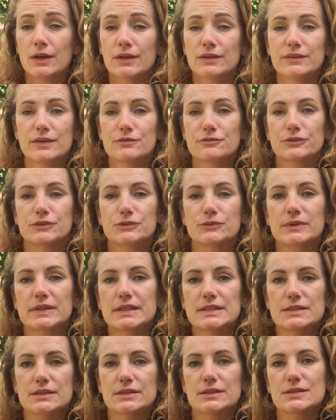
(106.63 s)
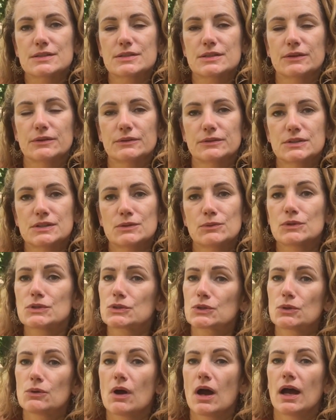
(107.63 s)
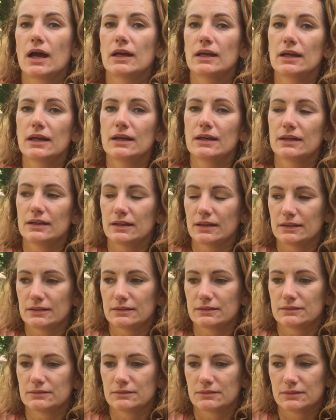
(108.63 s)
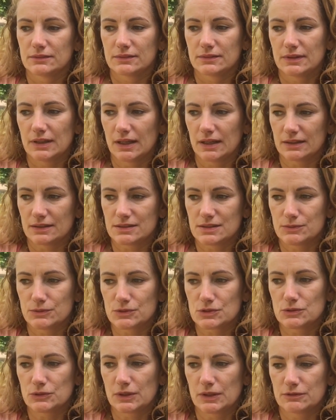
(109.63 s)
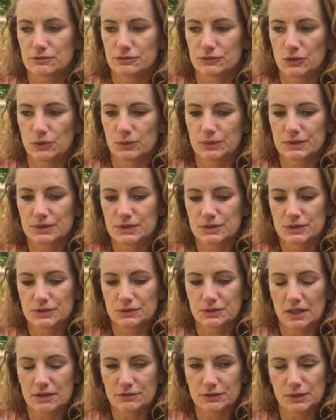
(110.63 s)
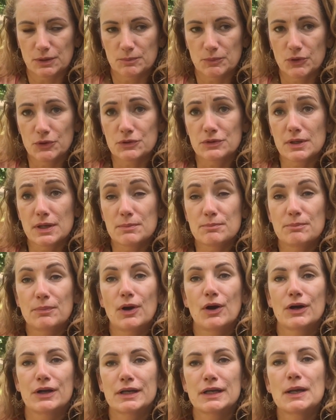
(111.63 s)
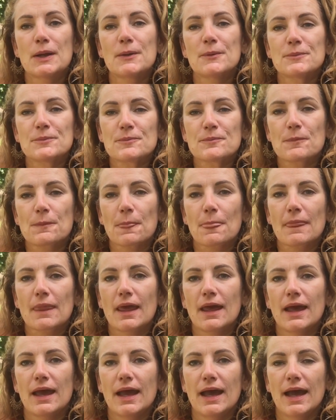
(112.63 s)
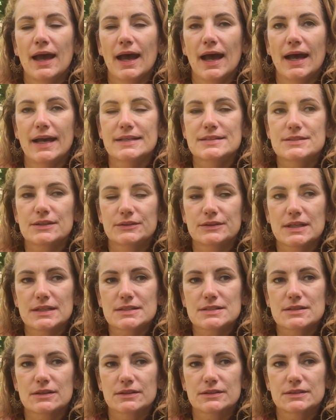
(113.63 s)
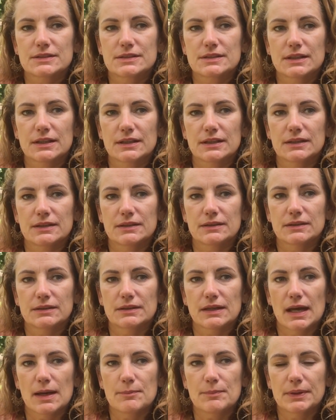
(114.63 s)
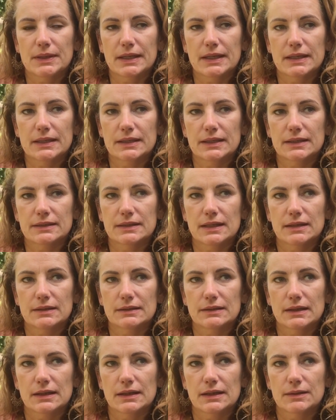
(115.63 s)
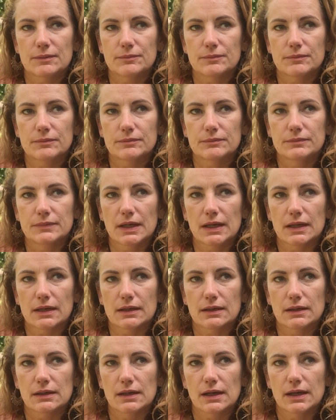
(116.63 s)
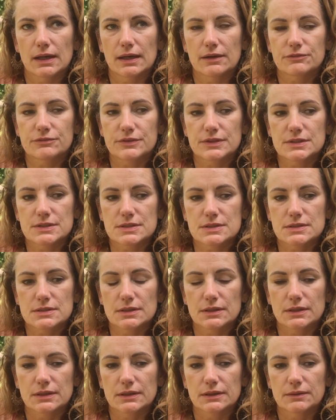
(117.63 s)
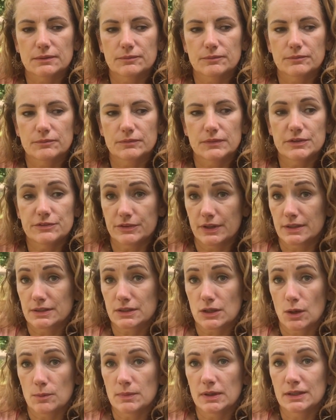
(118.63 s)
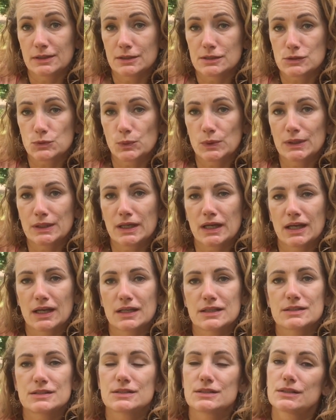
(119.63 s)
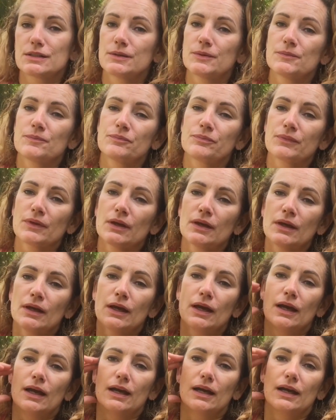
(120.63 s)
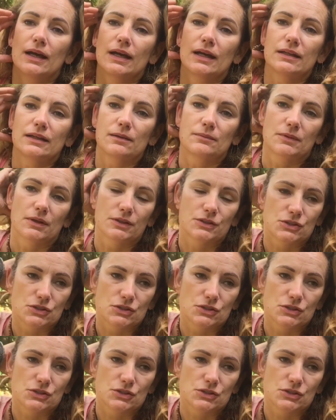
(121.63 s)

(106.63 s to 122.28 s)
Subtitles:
different reasons. So she was crying, and she was looking forward to having a birthday party. So that's not happening. And then I have this event coming this weekend, and I'm not